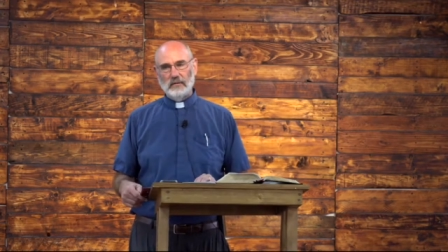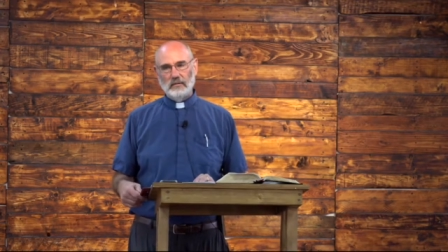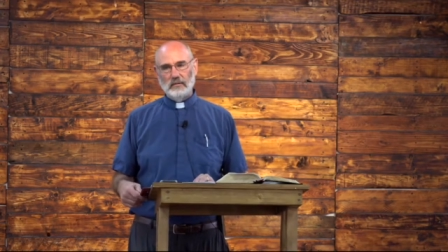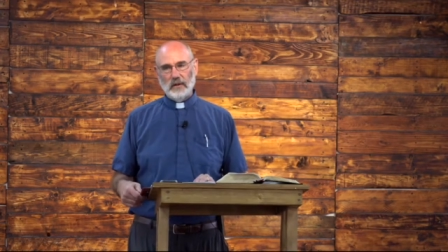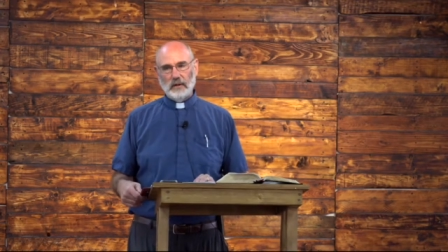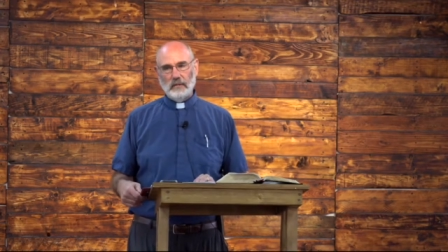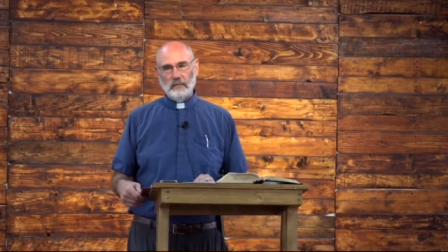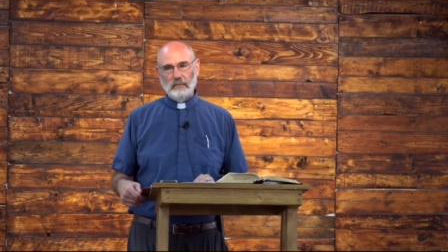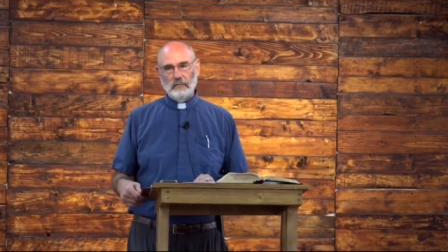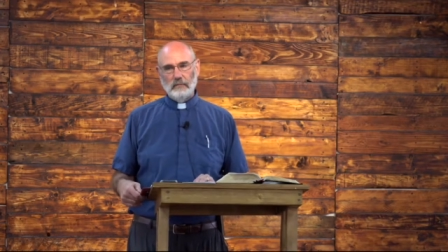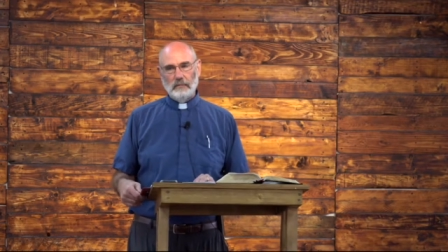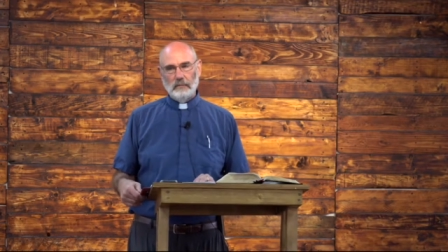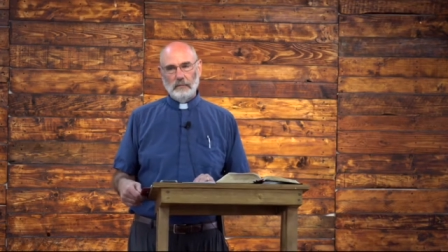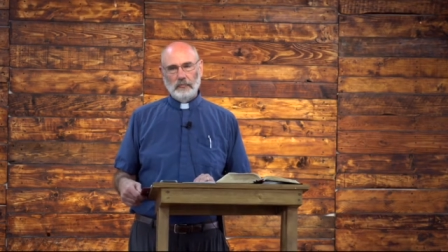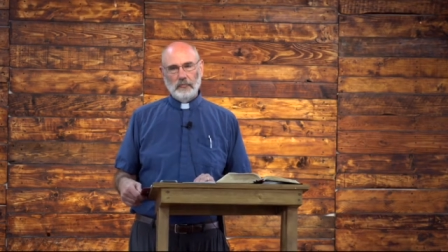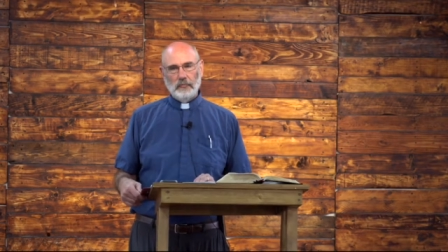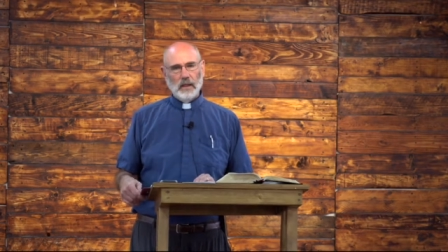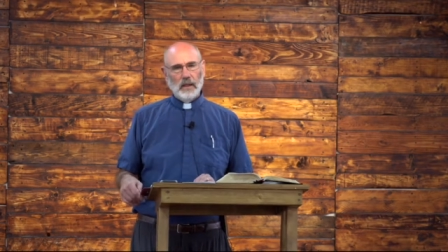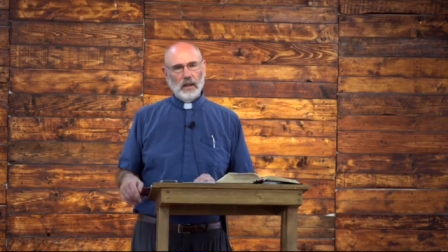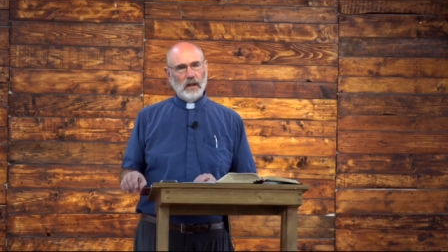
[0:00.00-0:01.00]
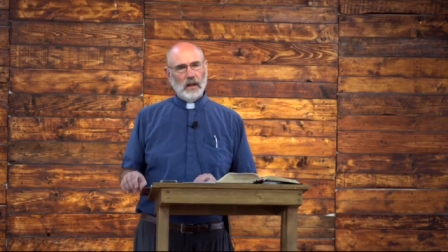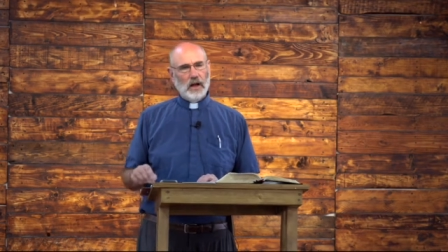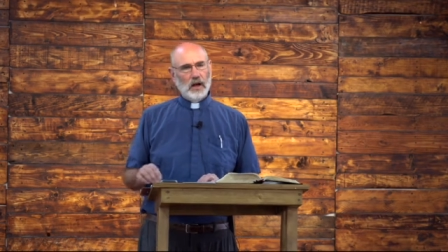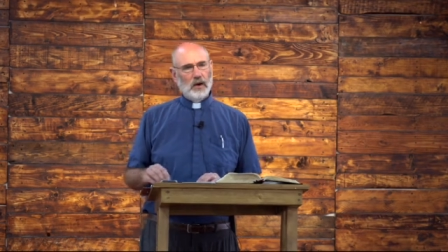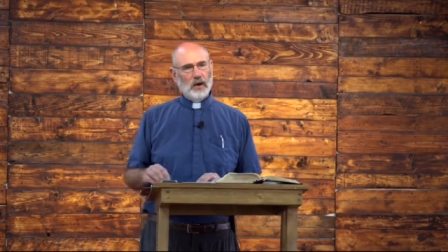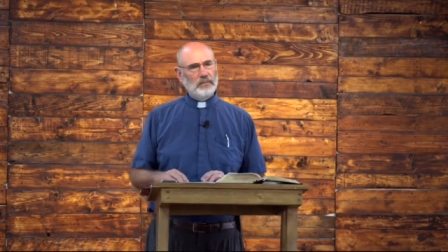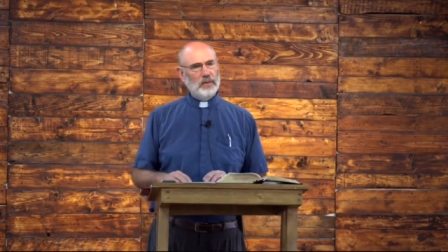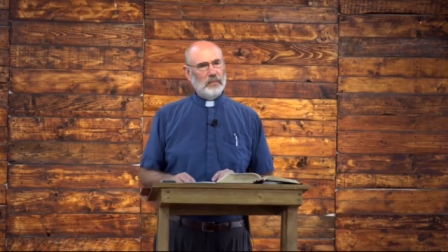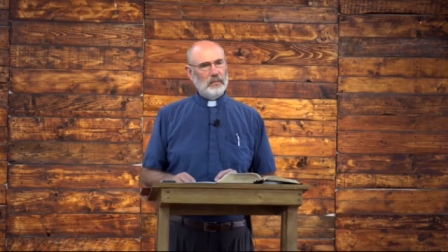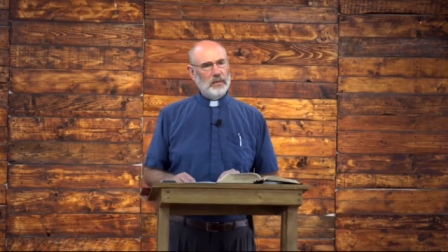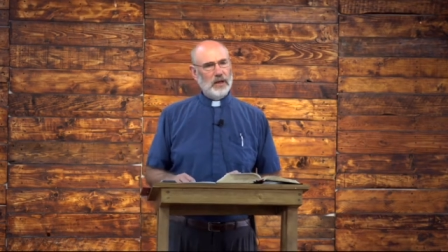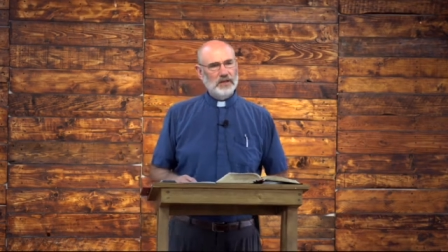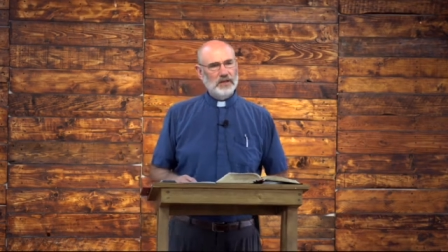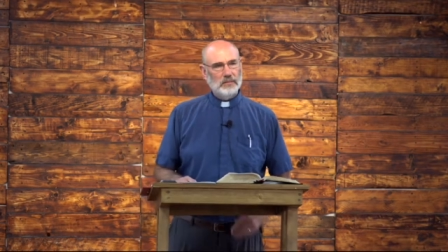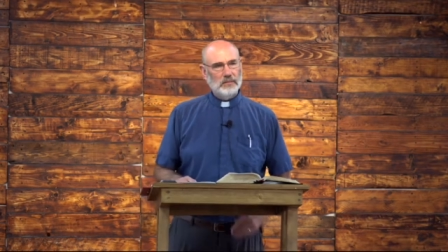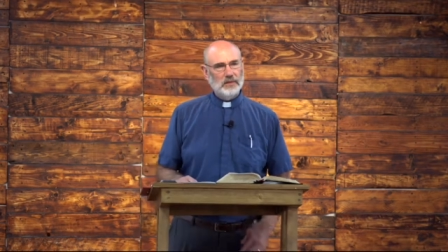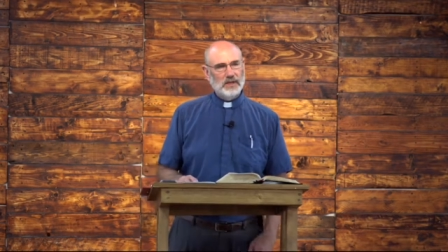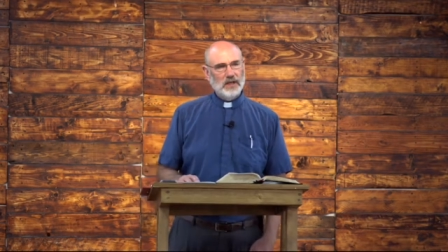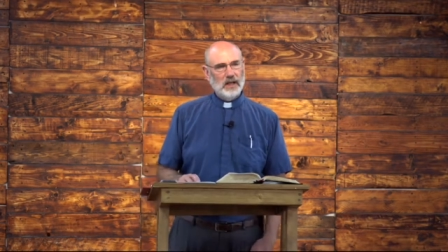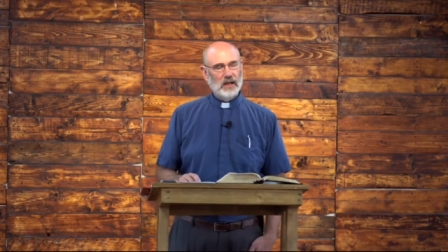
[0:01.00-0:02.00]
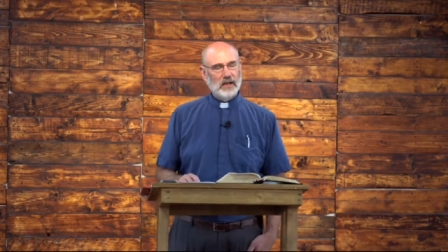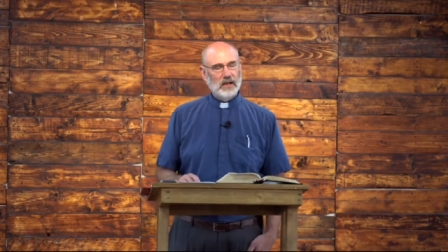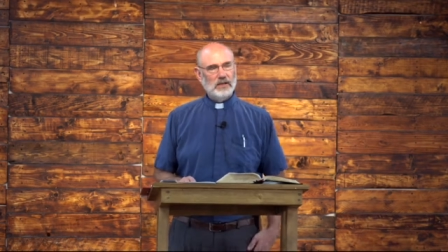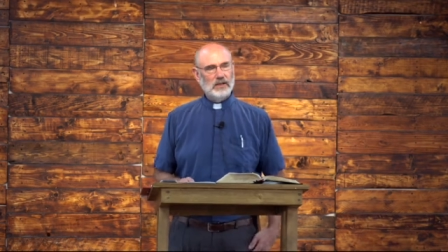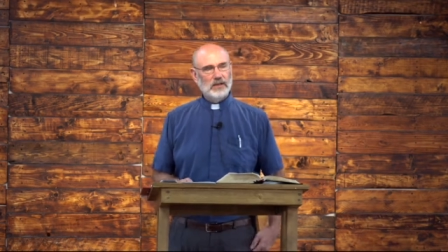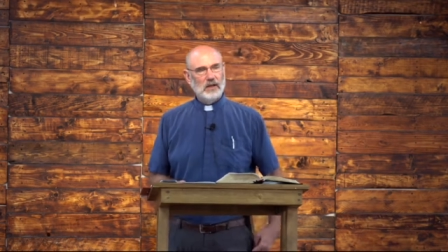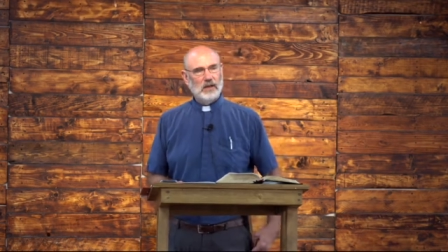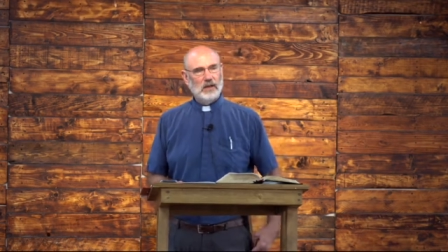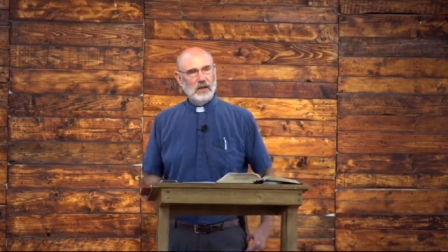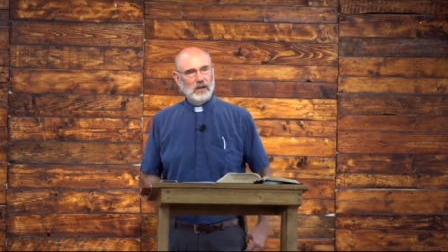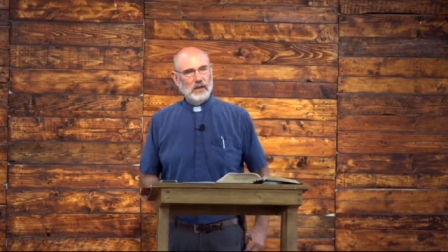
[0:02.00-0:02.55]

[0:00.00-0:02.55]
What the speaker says: Okay. I hope that makes some sense. And